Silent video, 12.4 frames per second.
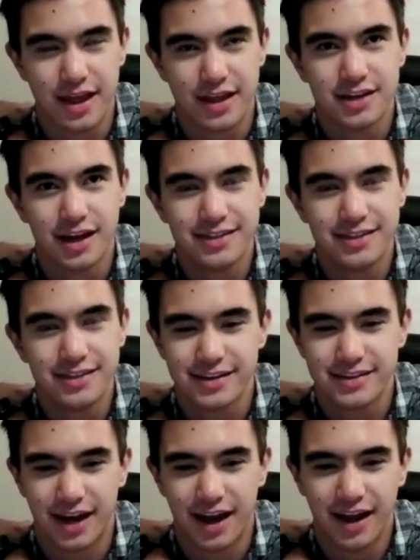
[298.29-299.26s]
it's
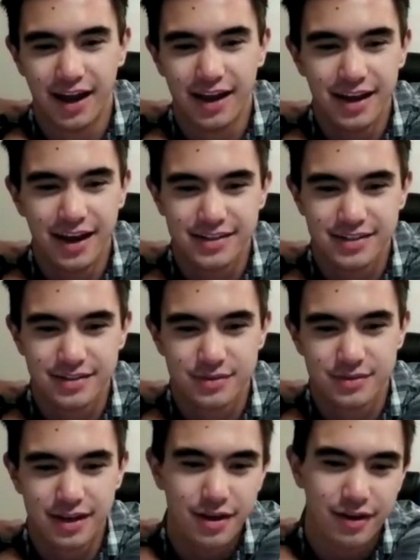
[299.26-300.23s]
not that it died. I
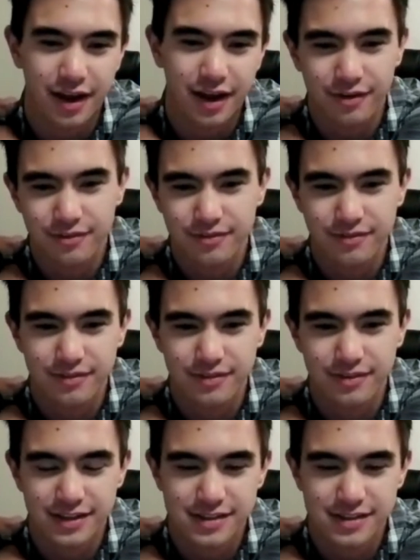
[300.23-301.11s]
just was like, oh,